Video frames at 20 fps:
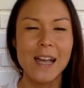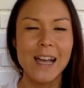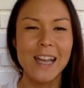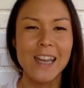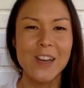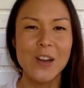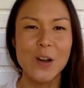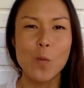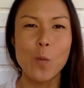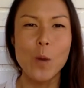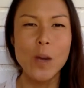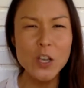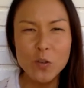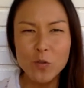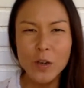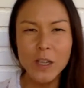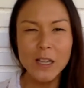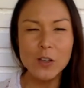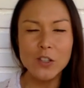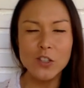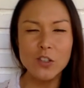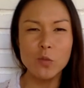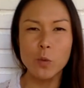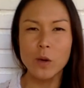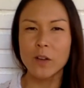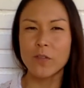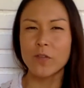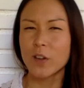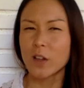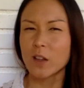you know, when you really just
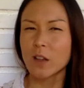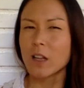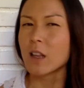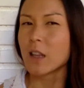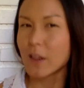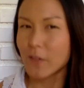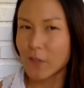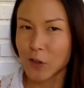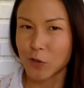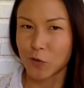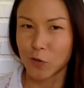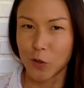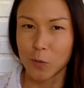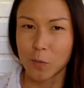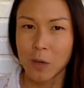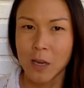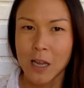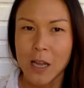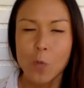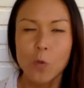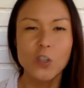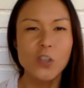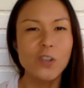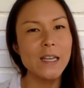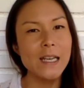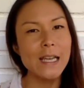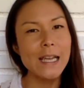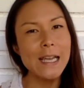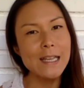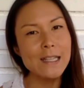want to fill a living room, which is
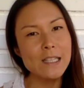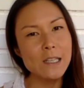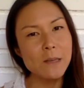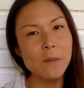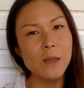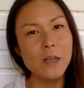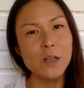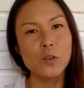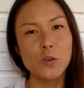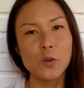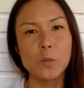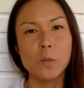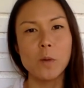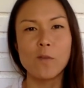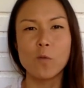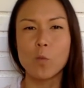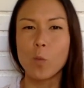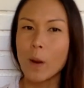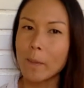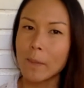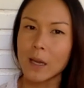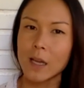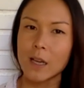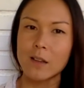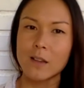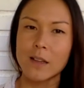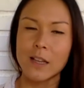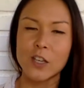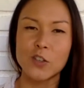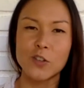an intimate group of
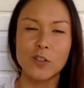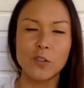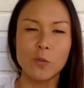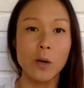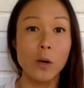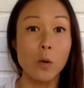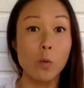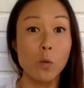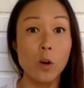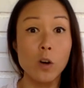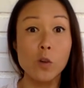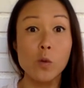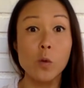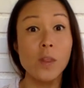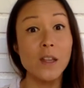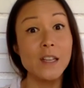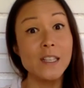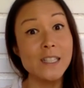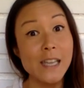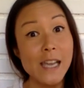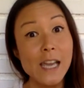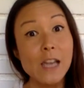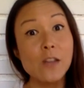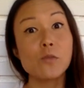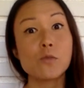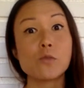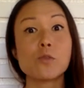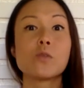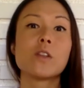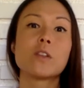women that you just want to work with and take
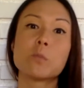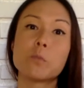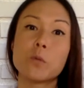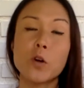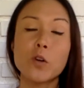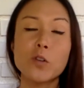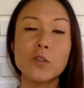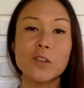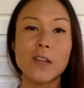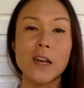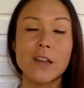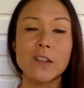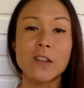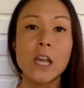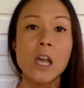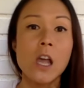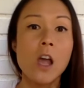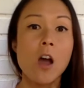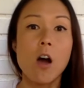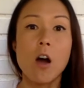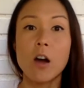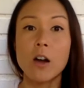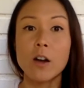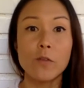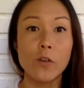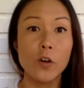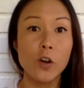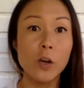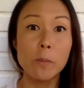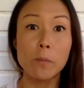through this process on
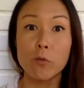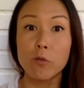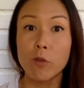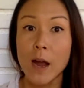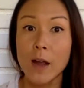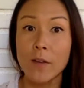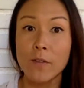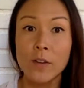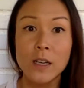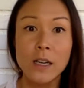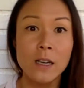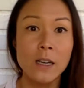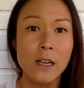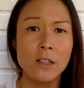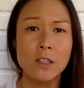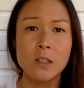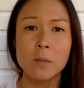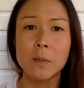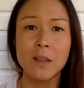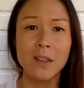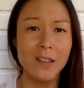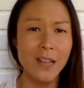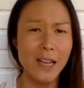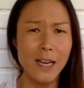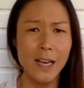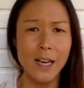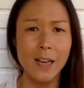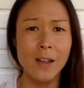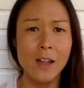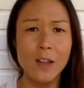a very private and intimate
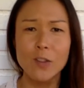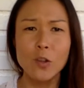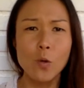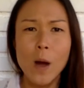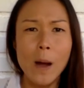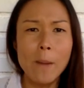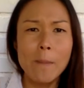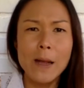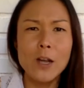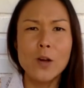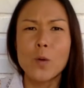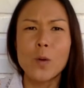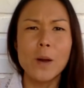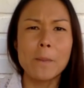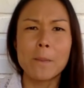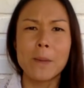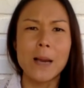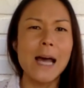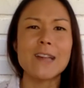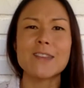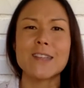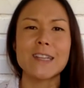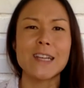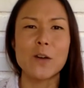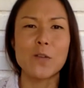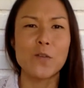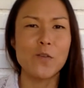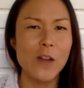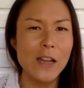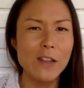setting. So why am I going
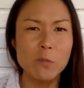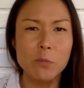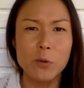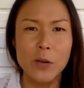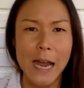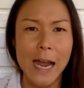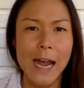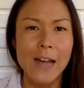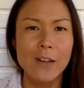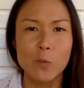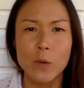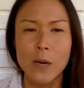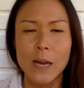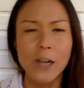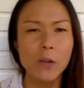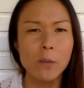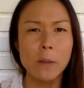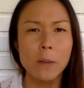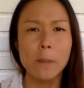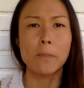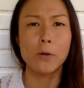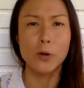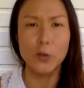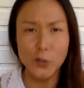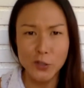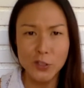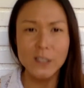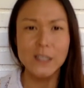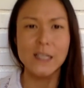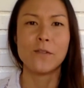blasting out Facebook ads when I could be
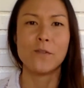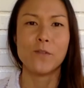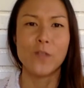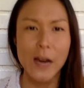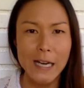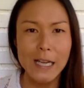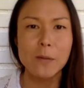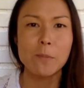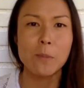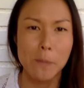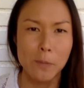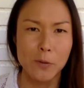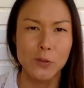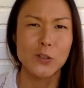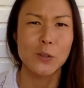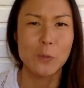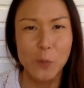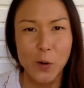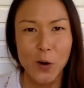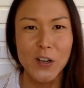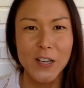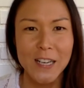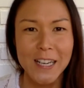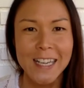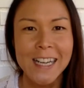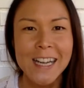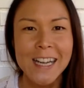personally inviting people to the party,